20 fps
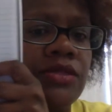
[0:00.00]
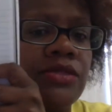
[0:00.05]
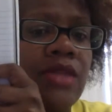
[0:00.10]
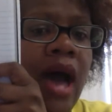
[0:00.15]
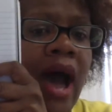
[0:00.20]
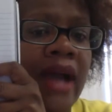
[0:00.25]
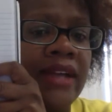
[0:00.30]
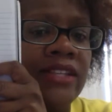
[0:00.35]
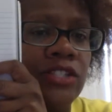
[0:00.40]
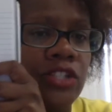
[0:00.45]

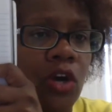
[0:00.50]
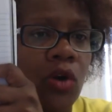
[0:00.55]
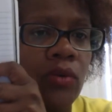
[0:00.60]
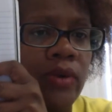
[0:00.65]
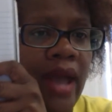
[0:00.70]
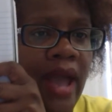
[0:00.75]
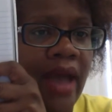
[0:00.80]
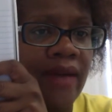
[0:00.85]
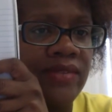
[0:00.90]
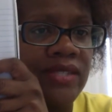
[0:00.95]
I
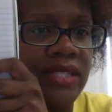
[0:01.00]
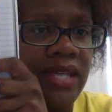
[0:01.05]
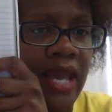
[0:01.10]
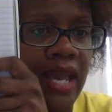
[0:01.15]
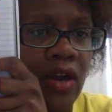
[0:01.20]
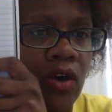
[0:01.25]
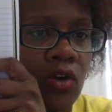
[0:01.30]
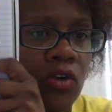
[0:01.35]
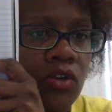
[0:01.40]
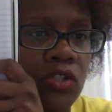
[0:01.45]
don't have
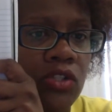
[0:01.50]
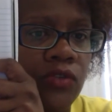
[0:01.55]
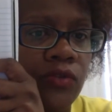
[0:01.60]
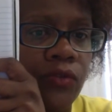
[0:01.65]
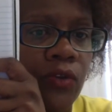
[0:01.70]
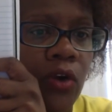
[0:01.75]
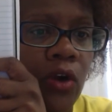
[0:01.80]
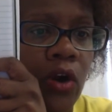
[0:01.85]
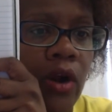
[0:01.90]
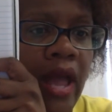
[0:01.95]
scales
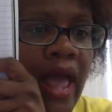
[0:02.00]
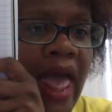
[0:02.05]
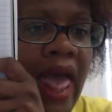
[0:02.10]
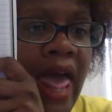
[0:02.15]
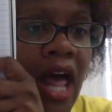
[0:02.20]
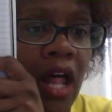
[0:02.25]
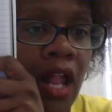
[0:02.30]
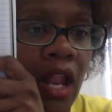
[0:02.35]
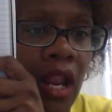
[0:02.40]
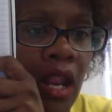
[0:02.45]
for
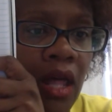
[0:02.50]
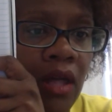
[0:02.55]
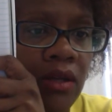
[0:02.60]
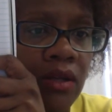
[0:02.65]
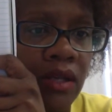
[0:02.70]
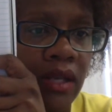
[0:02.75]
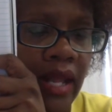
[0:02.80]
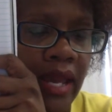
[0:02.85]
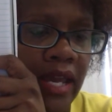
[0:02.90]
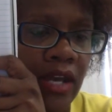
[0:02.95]
L,
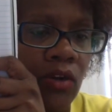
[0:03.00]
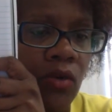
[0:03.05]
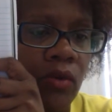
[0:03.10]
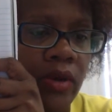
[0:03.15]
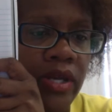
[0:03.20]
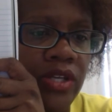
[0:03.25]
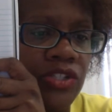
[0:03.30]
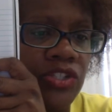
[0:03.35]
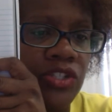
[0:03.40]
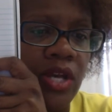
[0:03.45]

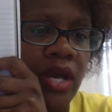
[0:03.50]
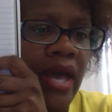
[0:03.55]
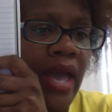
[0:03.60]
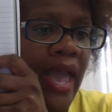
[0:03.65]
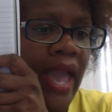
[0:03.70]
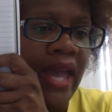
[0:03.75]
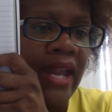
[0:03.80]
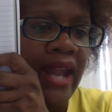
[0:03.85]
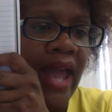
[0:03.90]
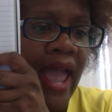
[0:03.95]
language,
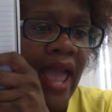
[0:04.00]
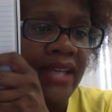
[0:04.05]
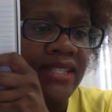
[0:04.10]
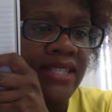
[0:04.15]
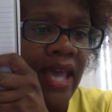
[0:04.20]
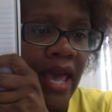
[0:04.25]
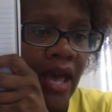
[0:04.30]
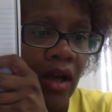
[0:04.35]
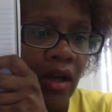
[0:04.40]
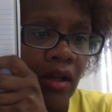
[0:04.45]
and
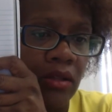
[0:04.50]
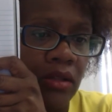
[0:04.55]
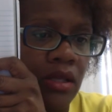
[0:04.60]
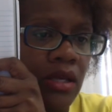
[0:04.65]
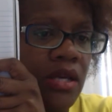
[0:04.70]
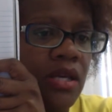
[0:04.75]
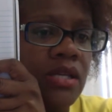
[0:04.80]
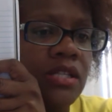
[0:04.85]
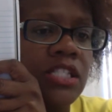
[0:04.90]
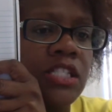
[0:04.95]
SL,
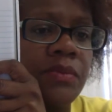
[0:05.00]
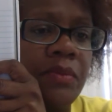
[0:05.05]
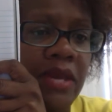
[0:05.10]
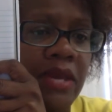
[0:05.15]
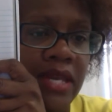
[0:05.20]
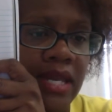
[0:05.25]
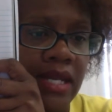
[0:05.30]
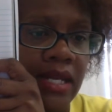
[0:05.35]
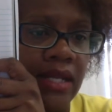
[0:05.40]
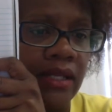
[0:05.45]

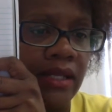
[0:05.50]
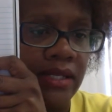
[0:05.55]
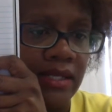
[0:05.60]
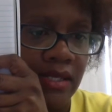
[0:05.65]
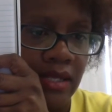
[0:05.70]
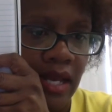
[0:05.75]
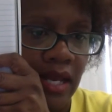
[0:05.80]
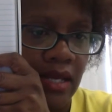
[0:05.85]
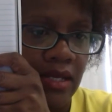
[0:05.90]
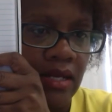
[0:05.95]
speaking and
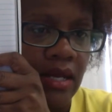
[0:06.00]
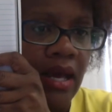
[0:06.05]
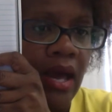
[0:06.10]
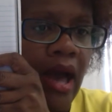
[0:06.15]
listening.